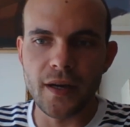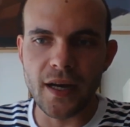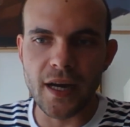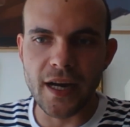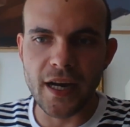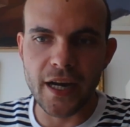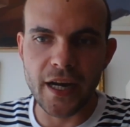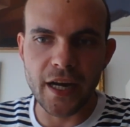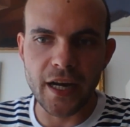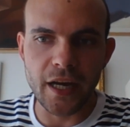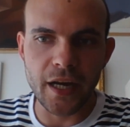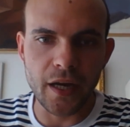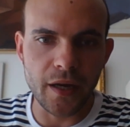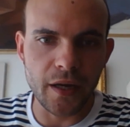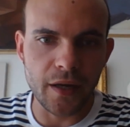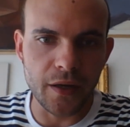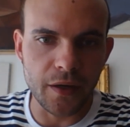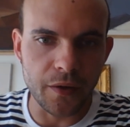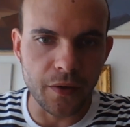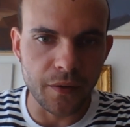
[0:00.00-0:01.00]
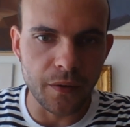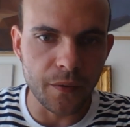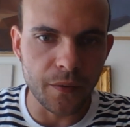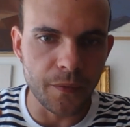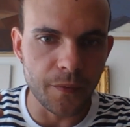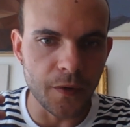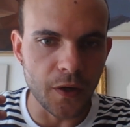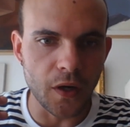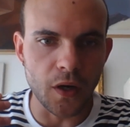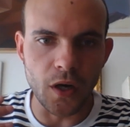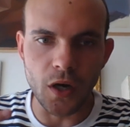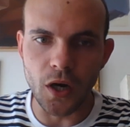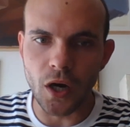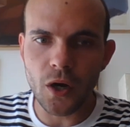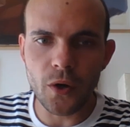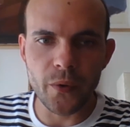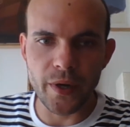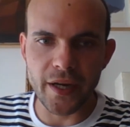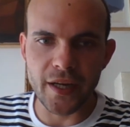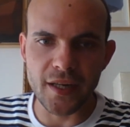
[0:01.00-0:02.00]
I
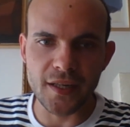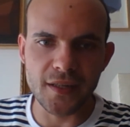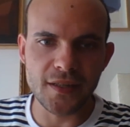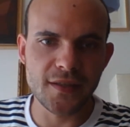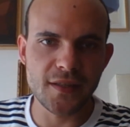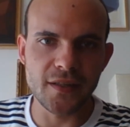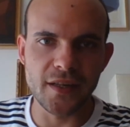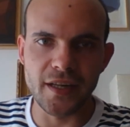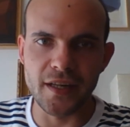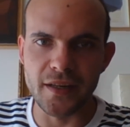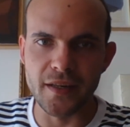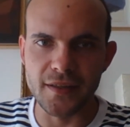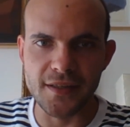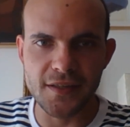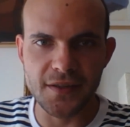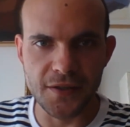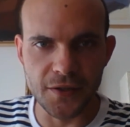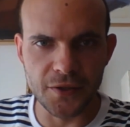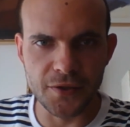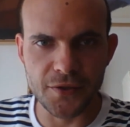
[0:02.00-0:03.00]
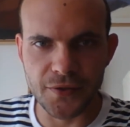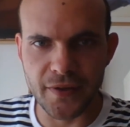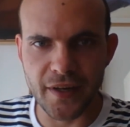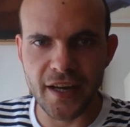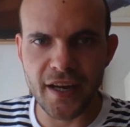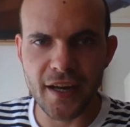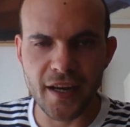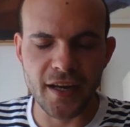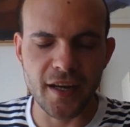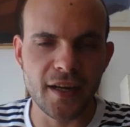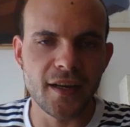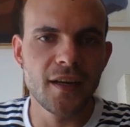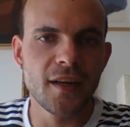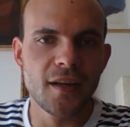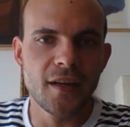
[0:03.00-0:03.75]
always, and still today,